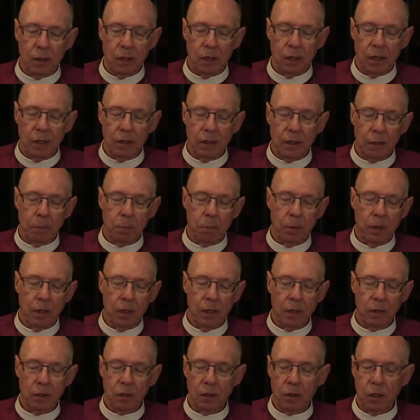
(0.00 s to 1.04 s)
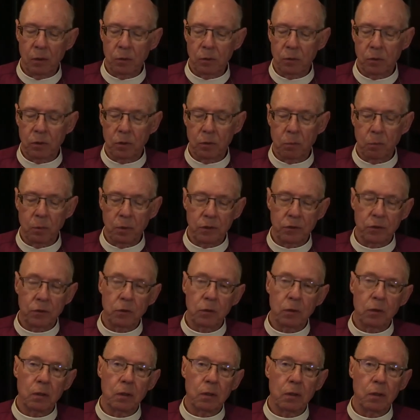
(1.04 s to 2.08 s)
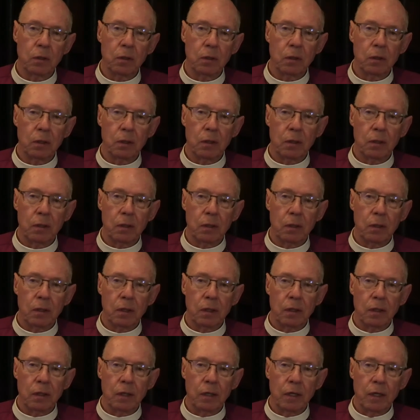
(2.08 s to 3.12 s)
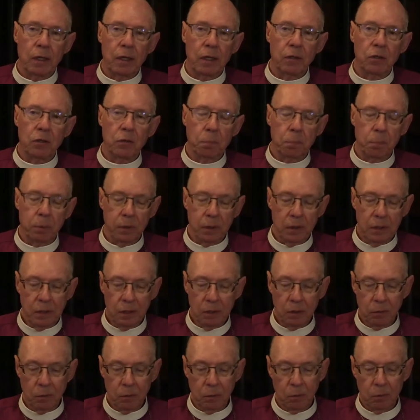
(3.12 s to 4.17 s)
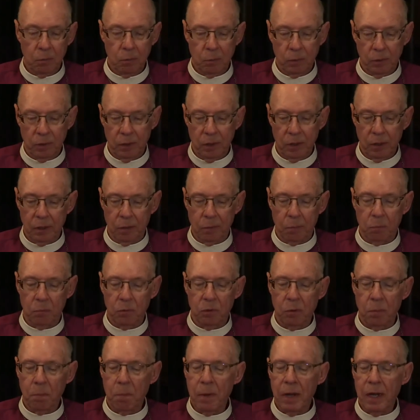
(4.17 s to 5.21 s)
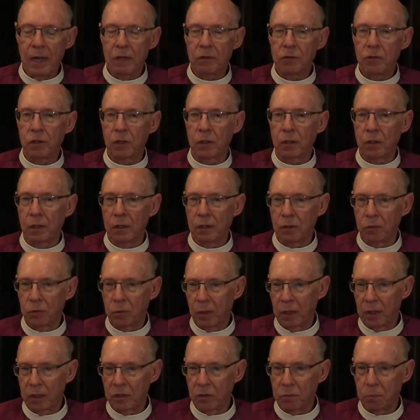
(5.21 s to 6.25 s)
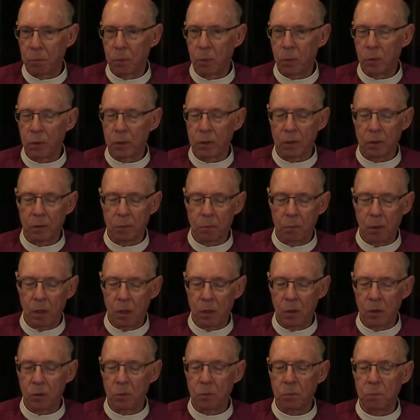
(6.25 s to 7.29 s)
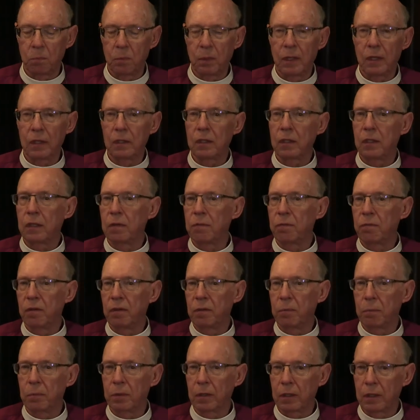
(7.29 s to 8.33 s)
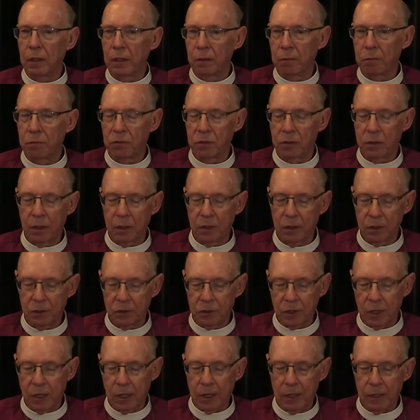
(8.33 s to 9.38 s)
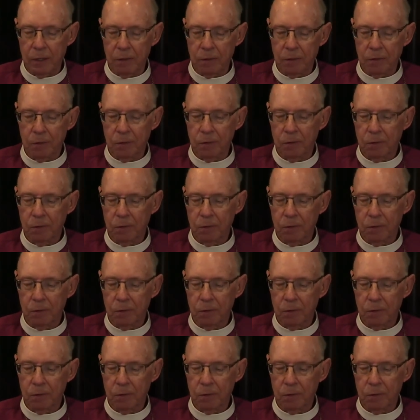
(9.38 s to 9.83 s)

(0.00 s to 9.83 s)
And they plan to go to the wizard and to plead with him to magically transport them home and give them the gifts they desired.